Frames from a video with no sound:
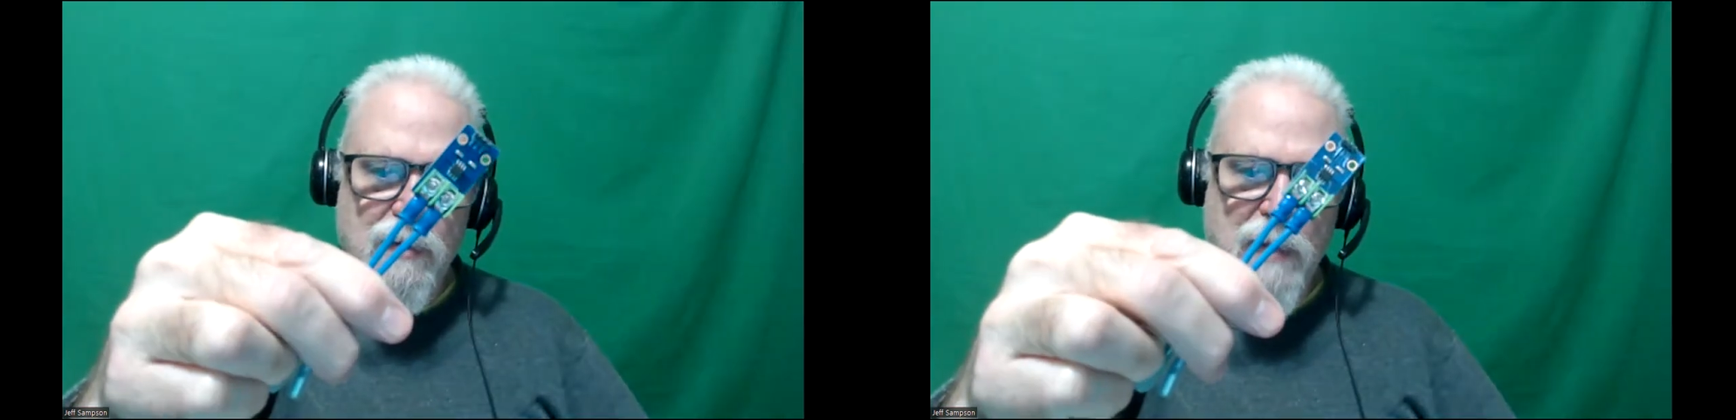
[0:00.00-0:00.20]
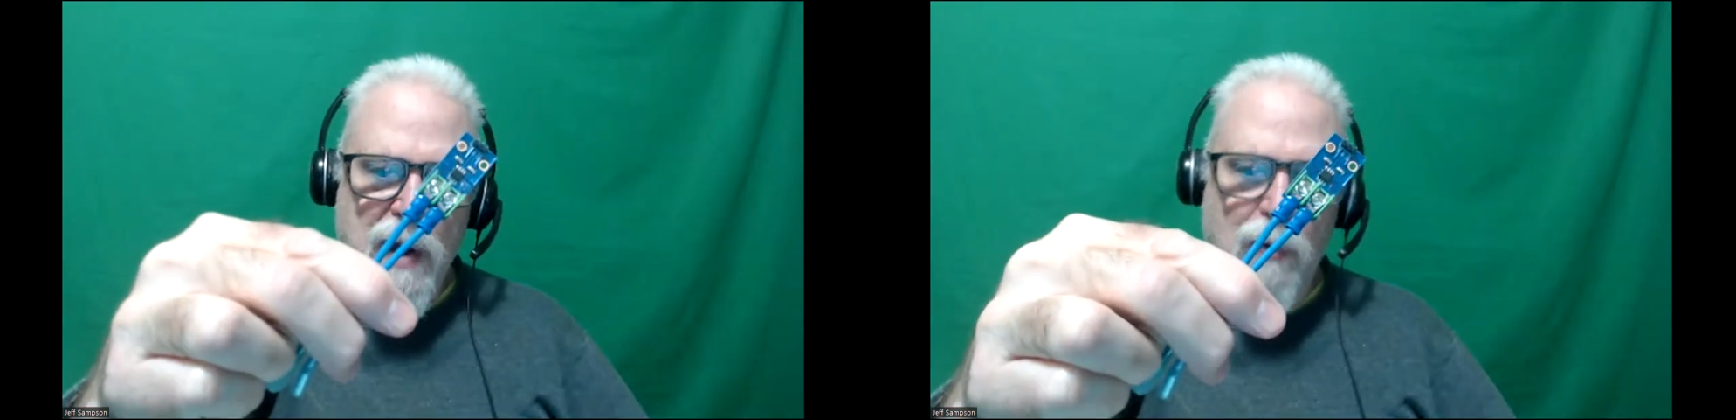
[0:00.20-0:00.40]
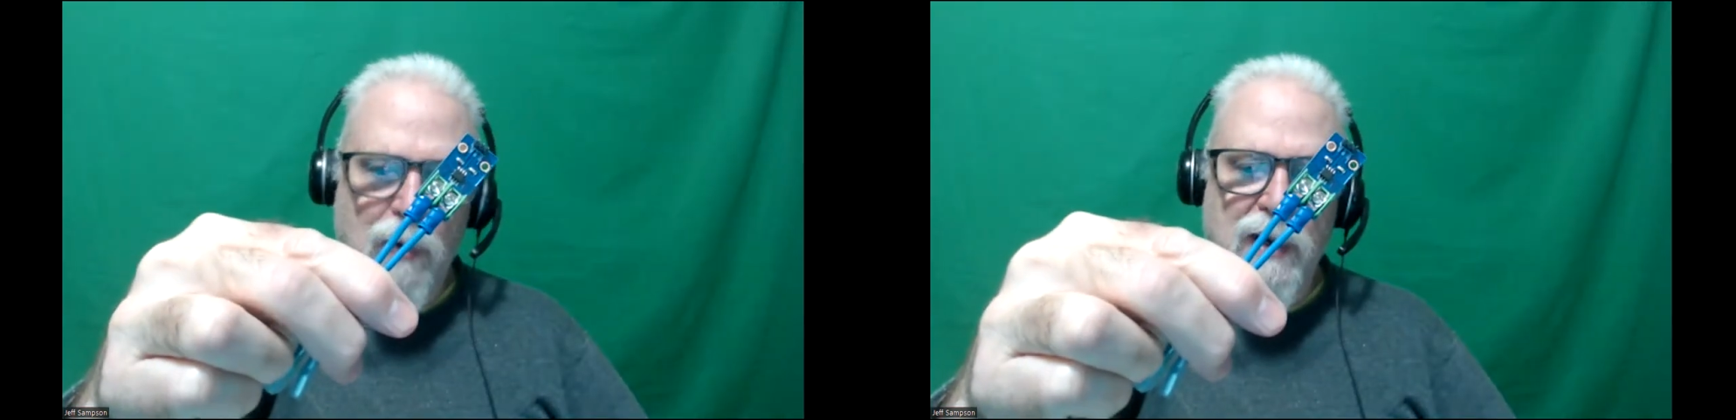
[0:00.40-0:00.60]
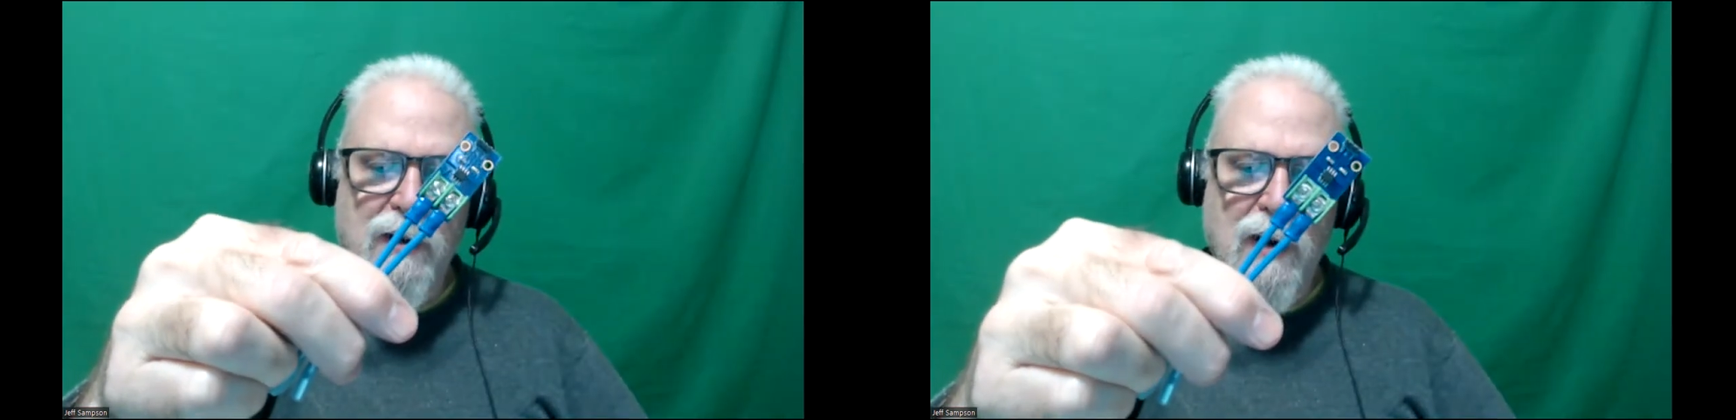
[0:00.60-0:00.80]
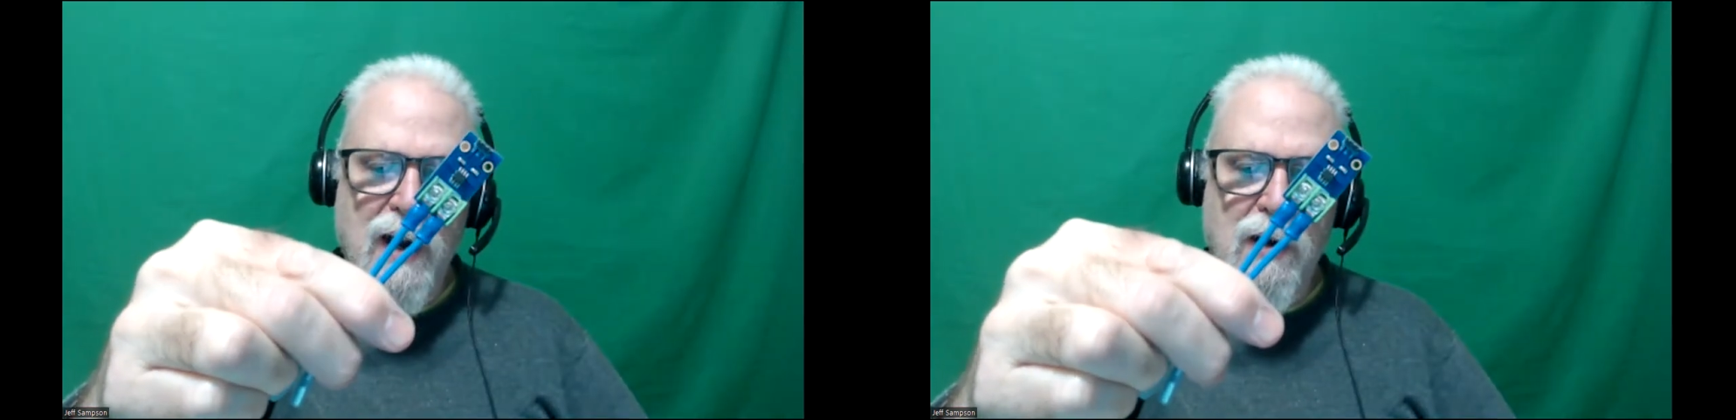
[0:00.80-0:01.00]
power and
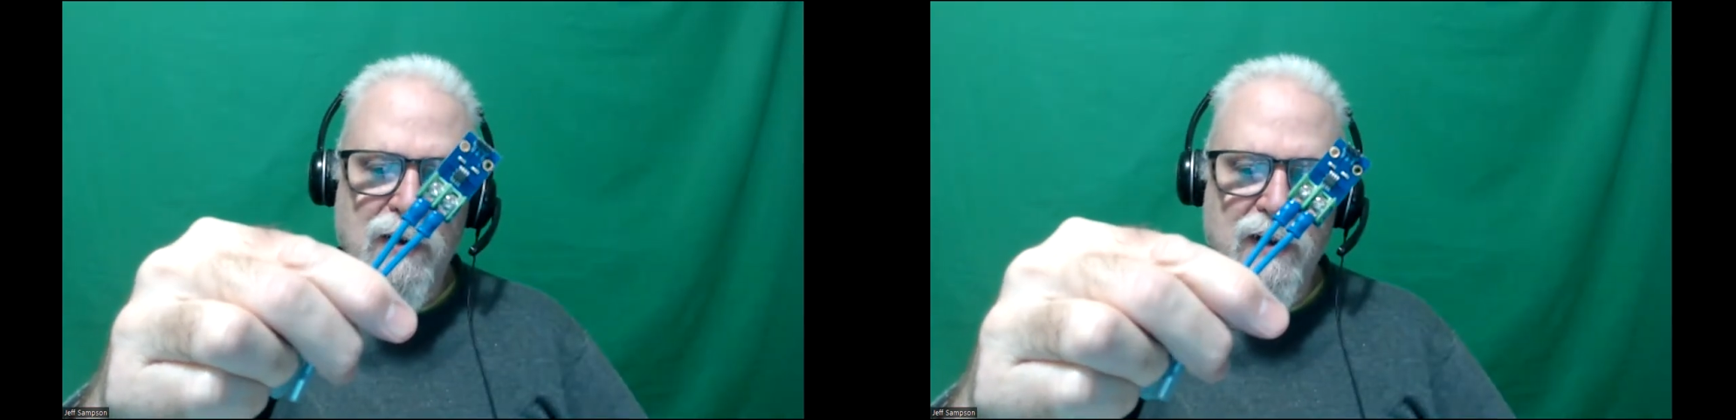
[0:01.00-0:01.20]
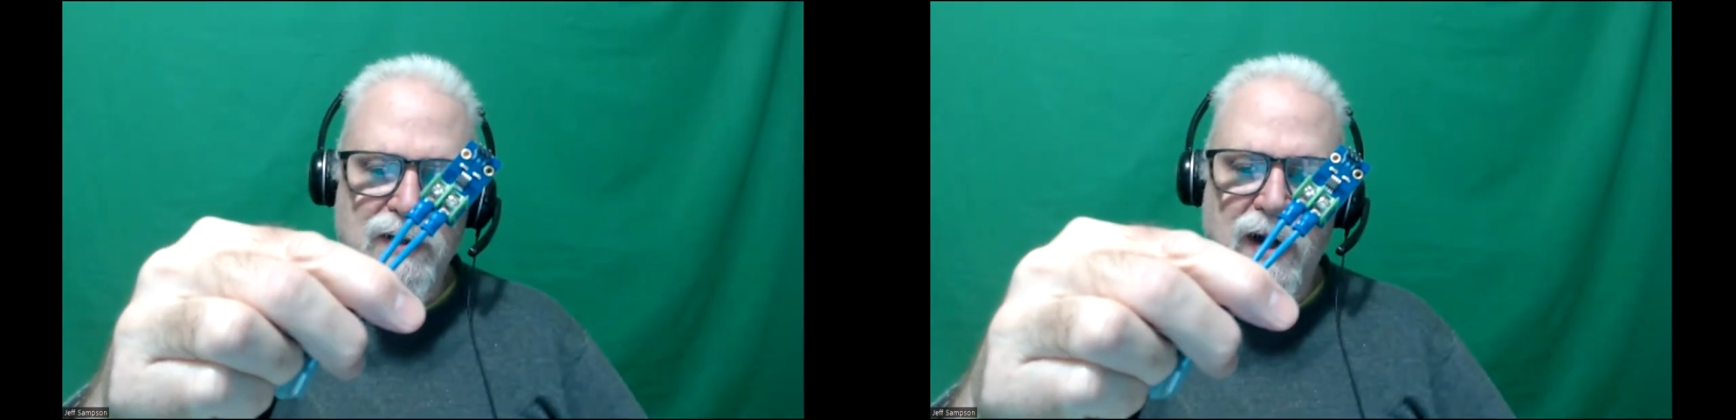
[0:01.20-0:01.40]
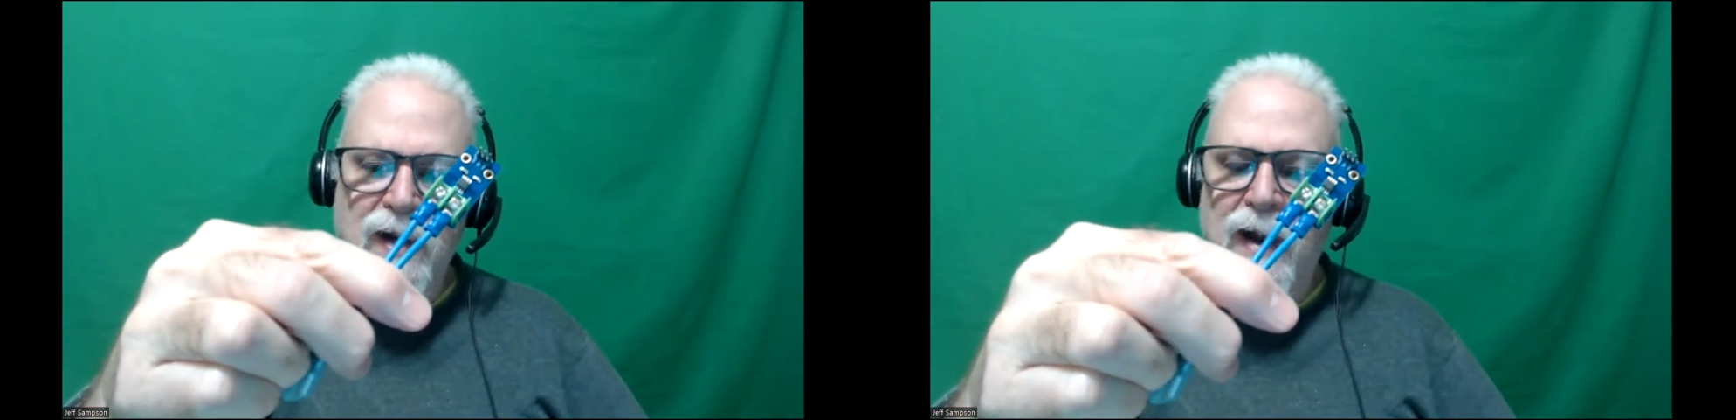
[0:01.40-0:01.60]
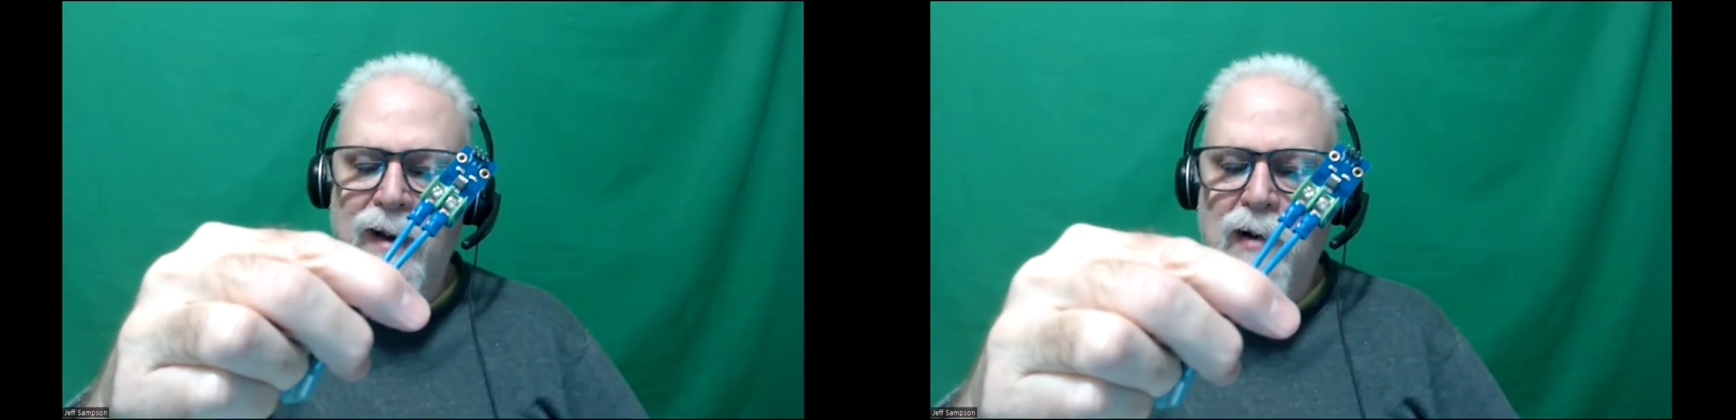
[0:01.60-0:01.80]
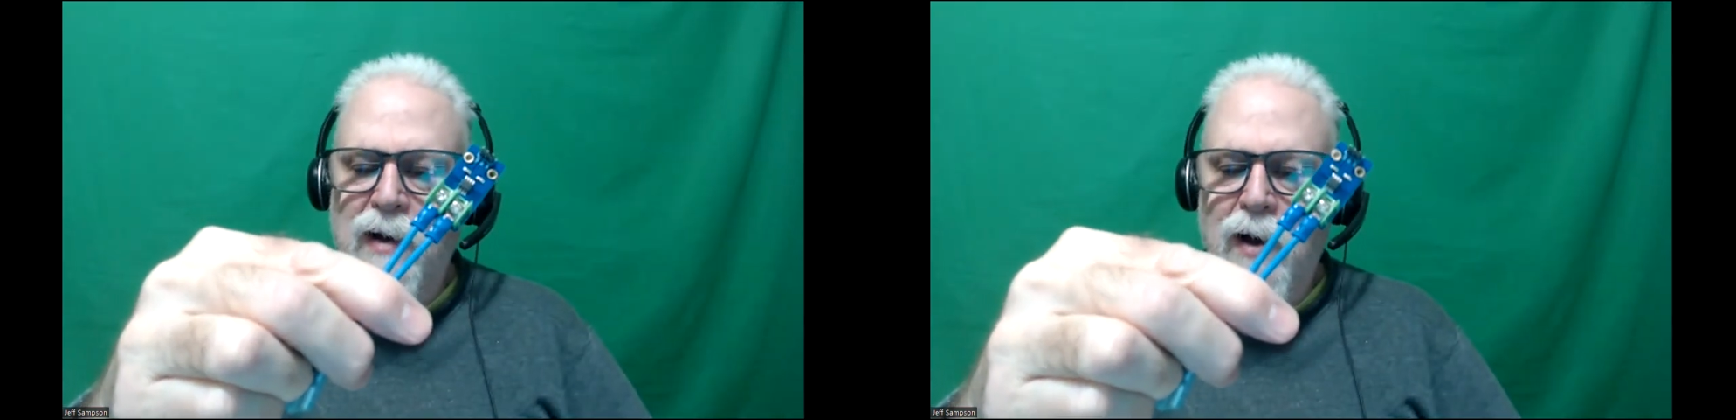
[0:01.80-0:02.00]
ground, and it's got an
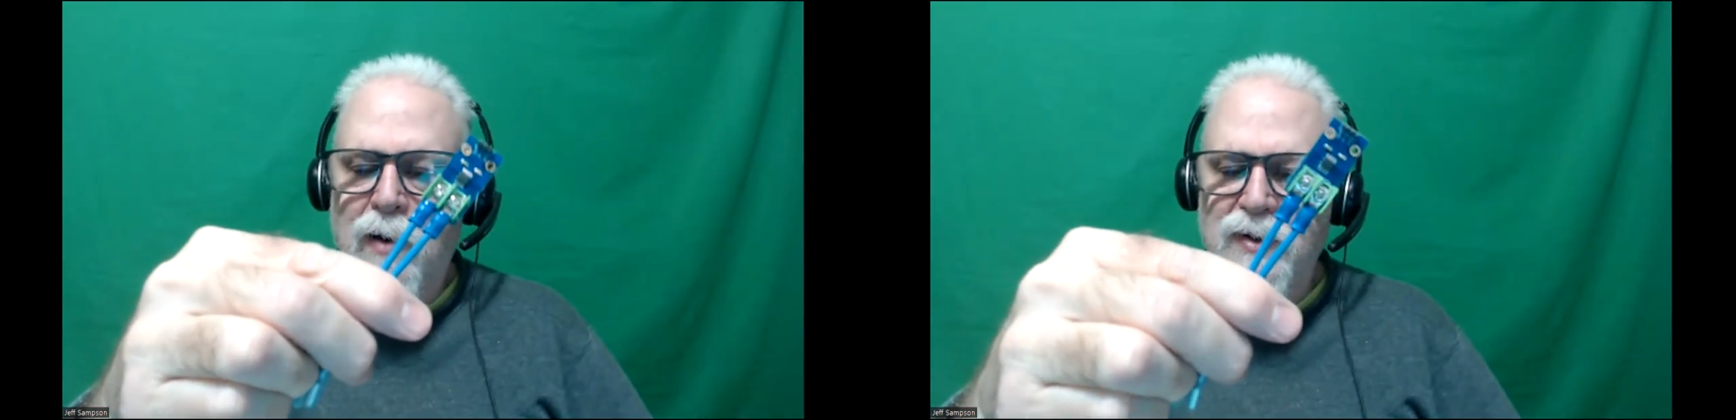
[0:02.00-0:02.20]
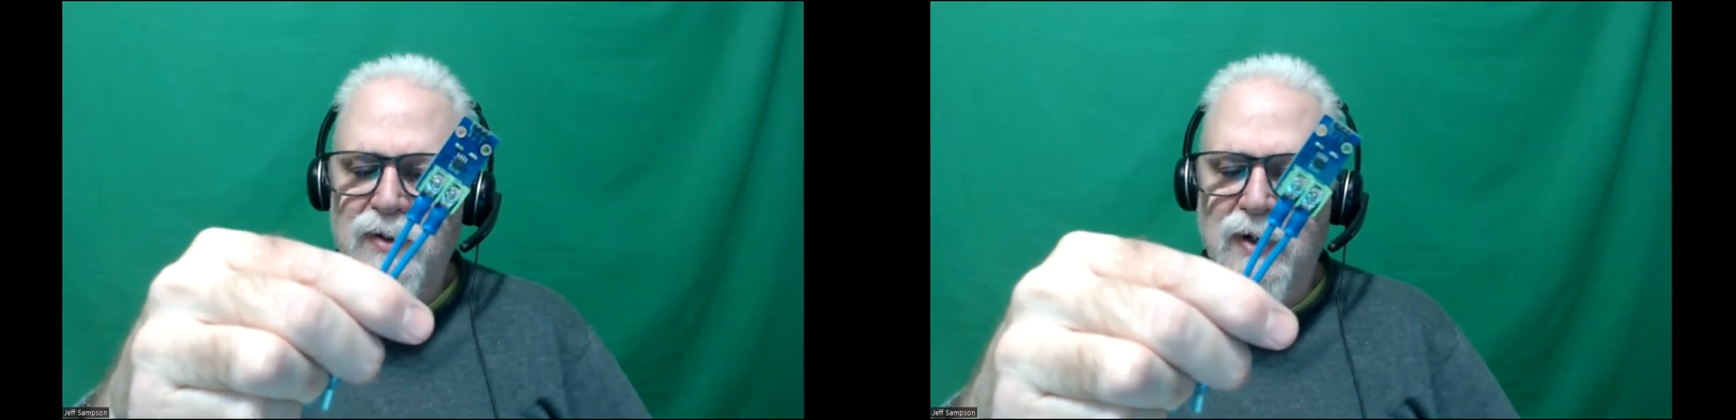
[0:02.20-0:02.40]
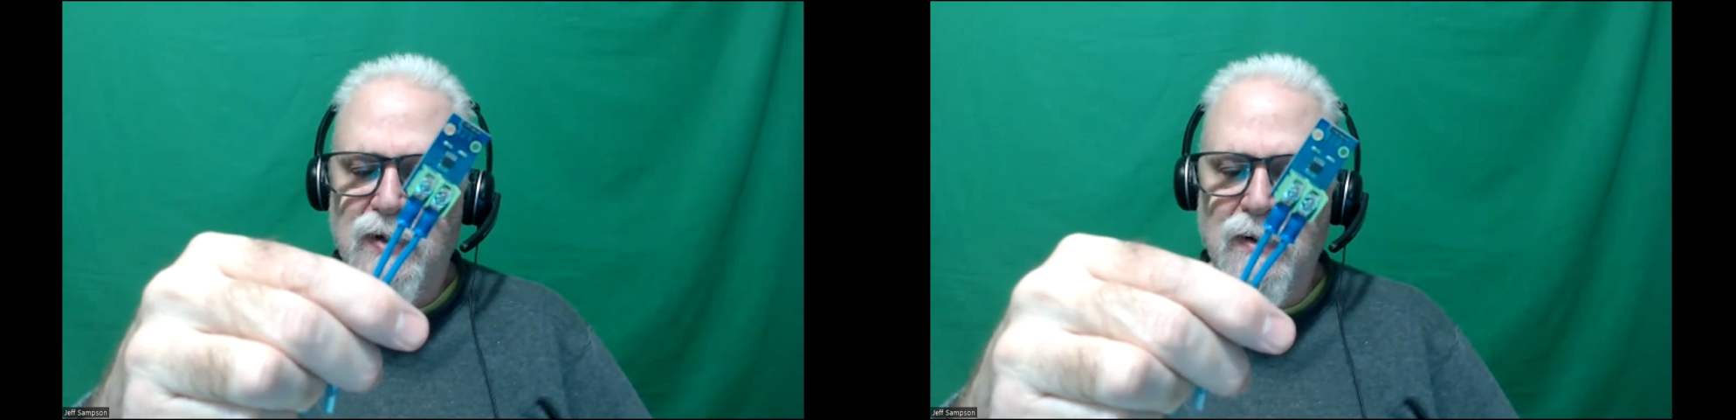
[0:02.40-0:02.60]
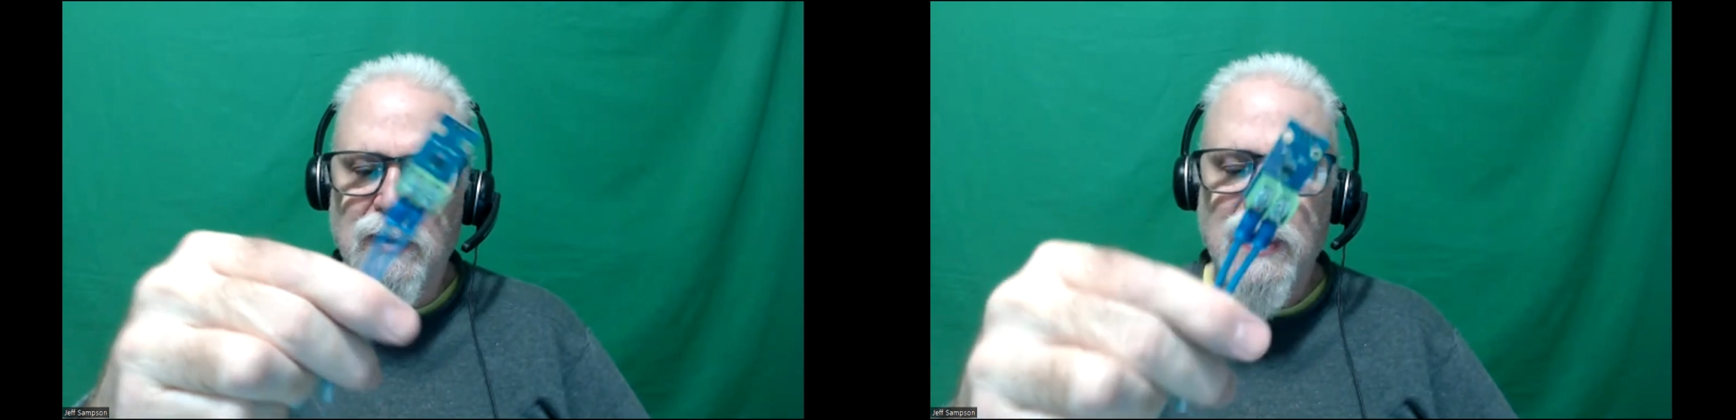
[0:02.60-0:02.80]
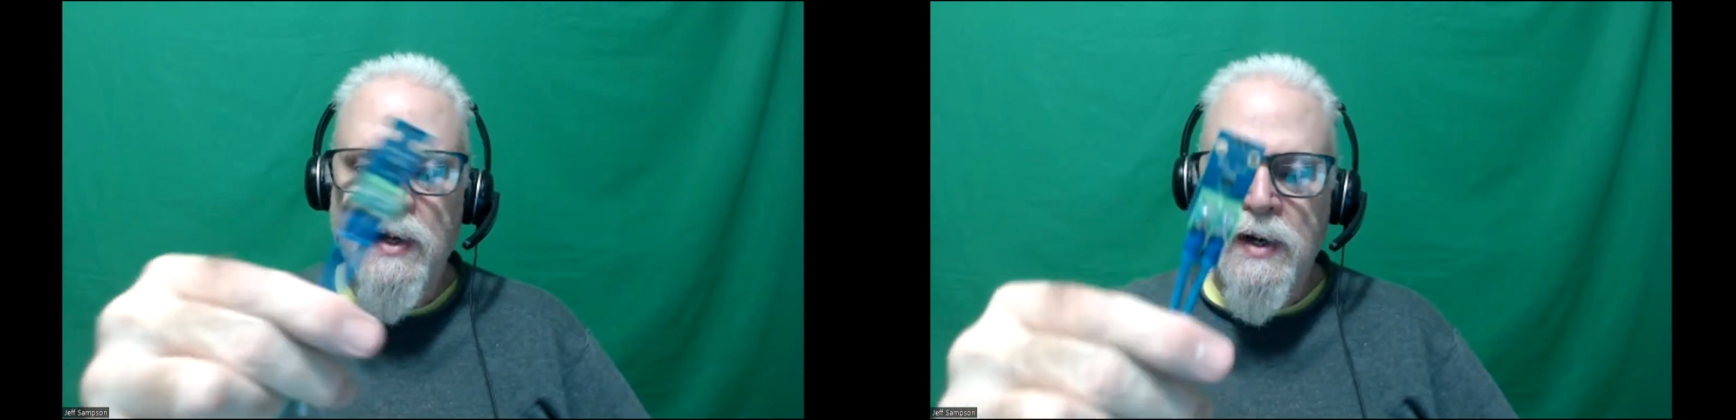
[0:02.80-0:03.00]
analog output signal,